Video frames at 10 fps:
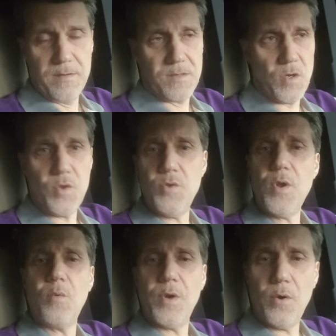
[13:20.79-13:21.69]
So you
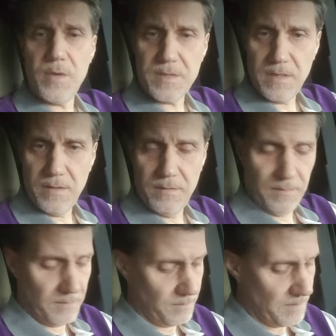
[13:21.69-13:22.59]
don't notice it.
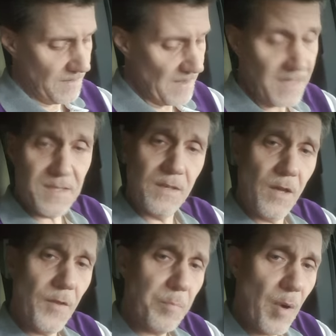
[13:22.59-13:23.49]
And that's
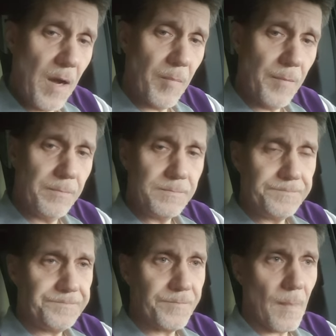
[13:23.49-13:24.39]
another problem.
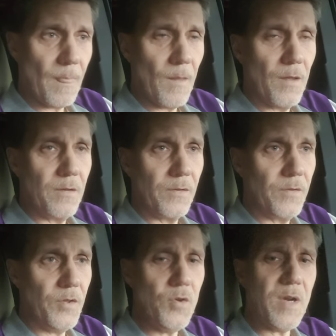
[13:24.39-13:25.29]

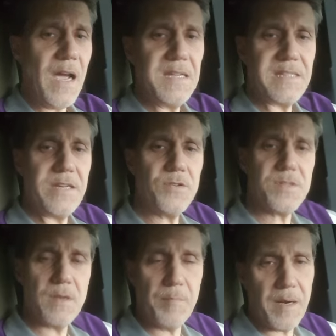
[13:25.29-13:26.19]
You guys hear
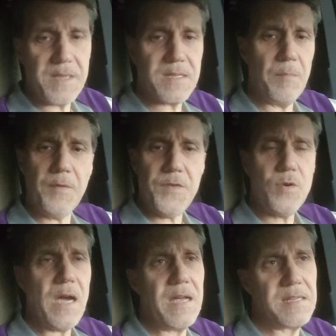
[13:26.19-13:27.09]
somebody, some of
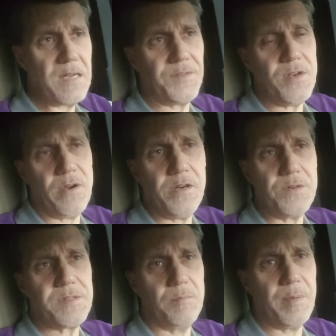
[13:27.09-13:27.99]
you guys out there
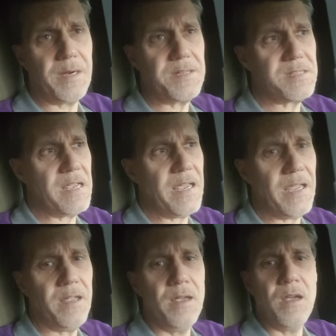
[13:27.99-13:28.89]
hear somebody
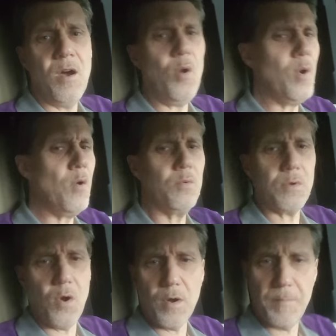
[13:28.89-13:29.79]
say, Oh, don't
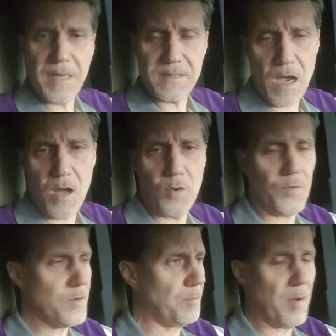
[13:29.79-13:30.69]
go to
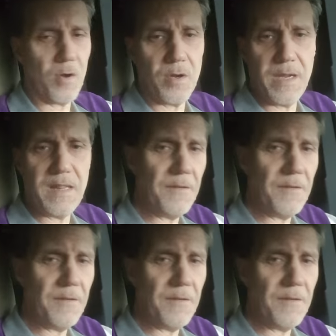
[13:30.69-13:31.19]
McDonald's or Burger King.